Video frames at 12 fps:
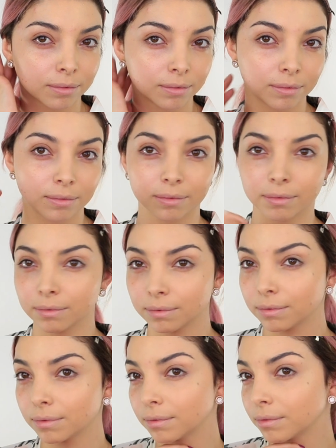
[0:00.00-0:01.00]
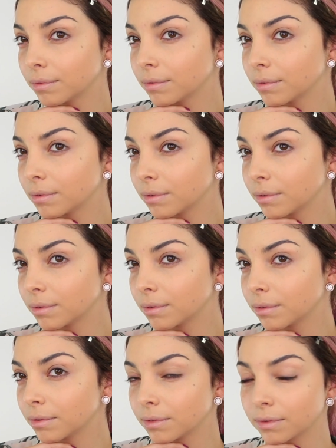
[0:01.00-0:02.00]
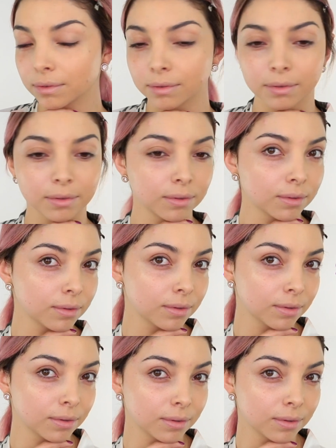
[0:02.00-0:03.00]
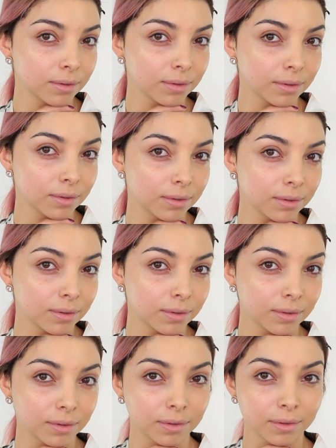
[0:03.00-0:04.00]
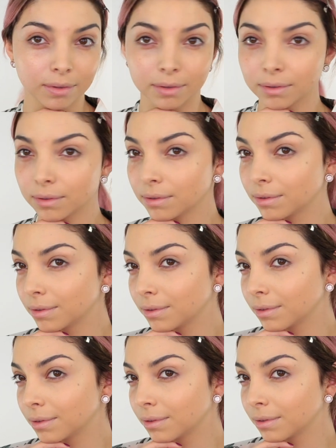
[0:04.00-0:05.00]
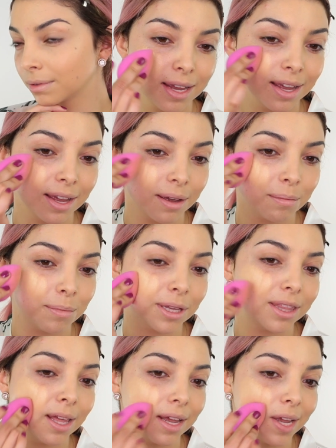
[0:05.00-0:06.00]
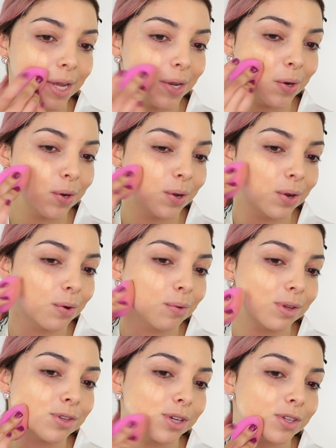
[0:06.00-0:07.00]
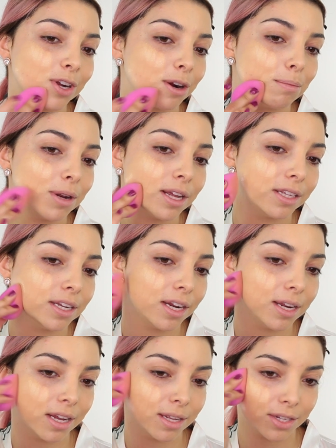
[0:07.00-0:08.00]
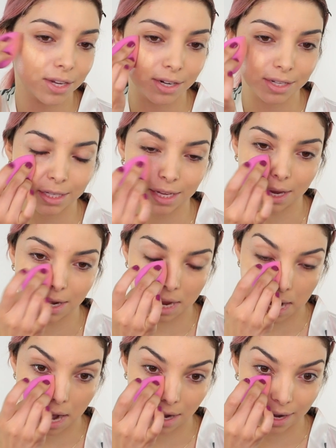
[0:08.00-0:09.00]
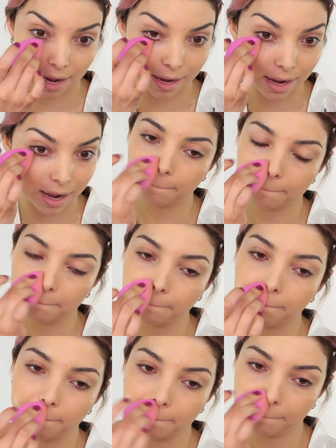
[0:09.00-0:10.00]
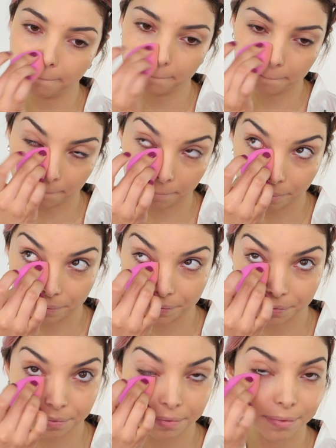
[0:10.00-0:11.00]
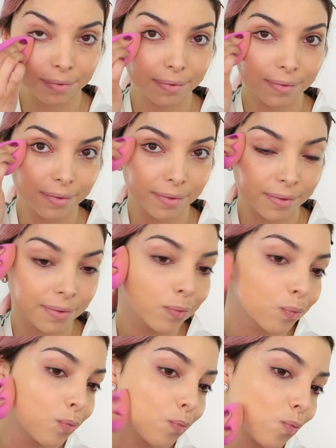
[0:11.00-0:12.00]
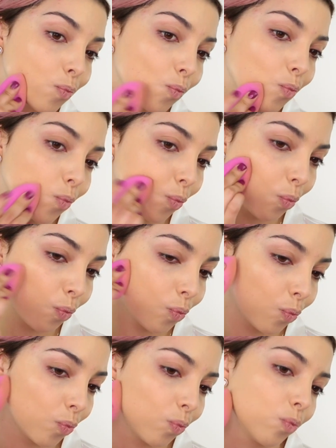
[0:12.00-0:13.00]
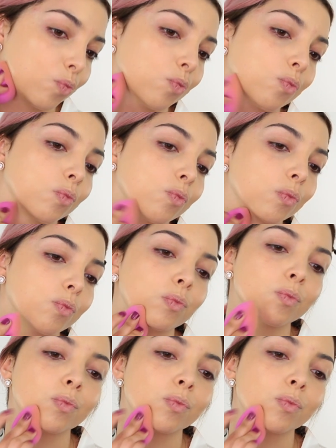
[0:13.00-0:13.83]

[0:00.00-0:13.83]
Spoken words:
color. Because as you guys, I don't know if you noticed, but when I applied it, it was like very pale, but it literally, once it oxidized, it was like exactly like my skin tone, like my shade. Perfect.